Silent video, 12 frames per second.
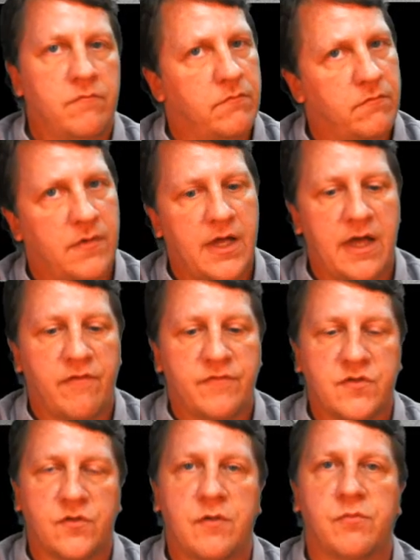half
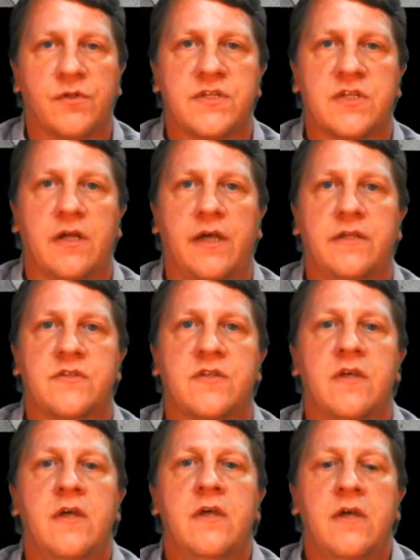sleepless nights
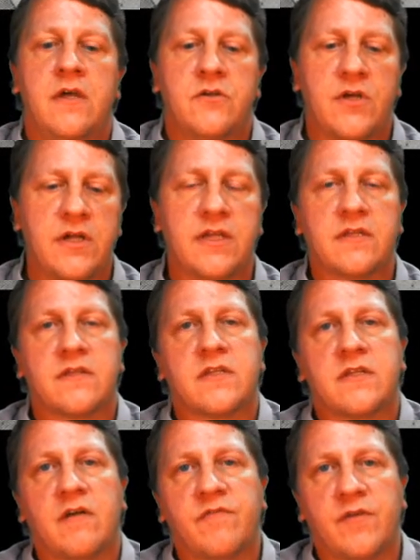trying to get this
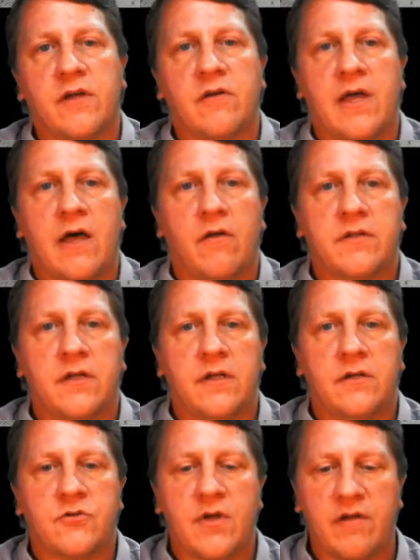stuff figured out
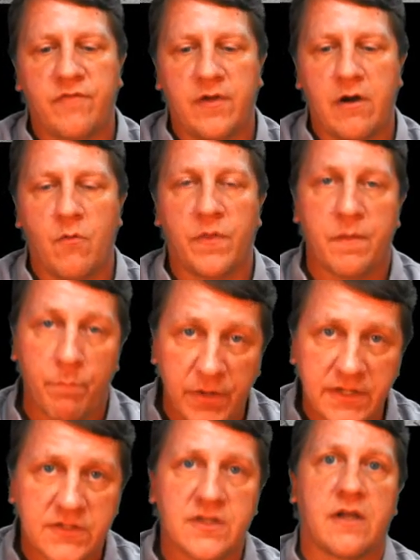and try to figure out what the
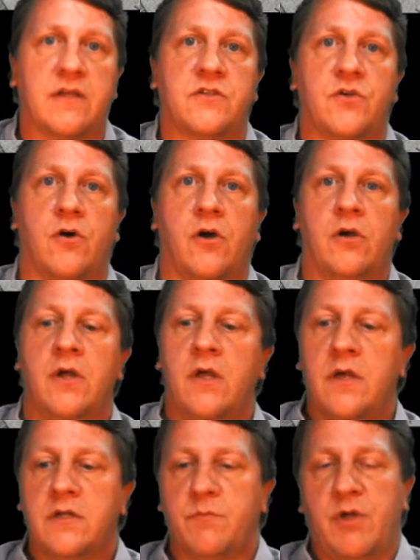best settings are
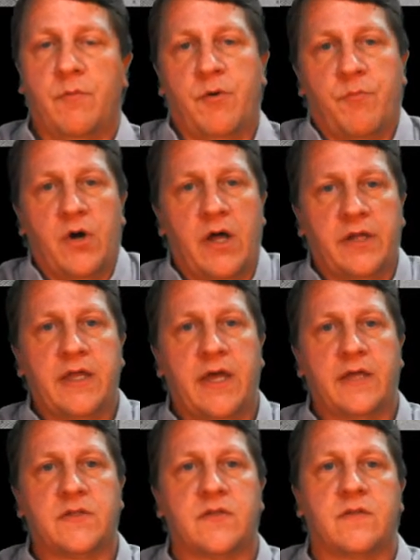to be able to
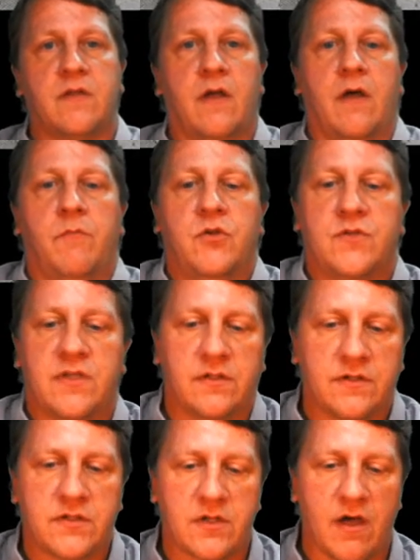broadcast using
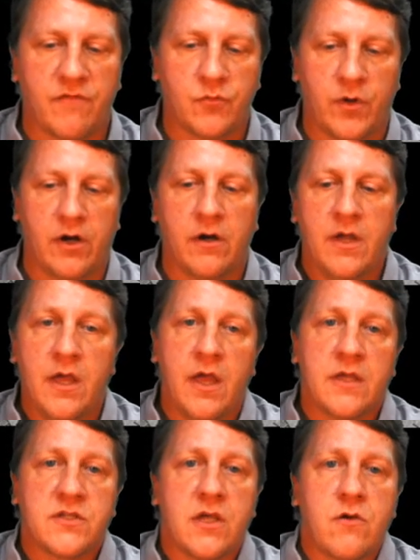this software.
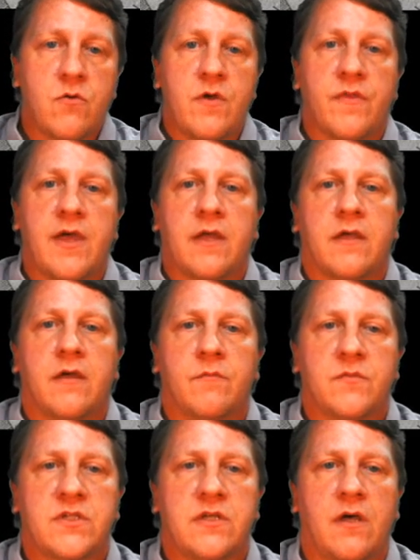So that
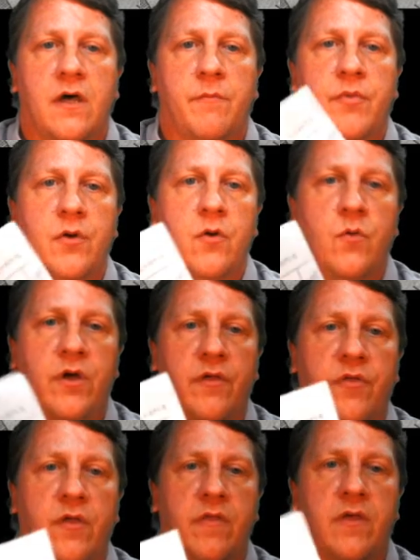comes up
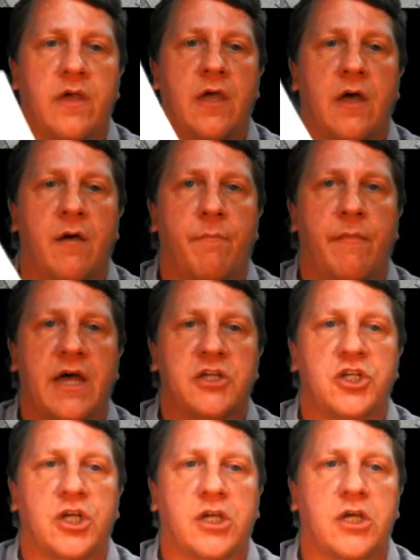with the magic.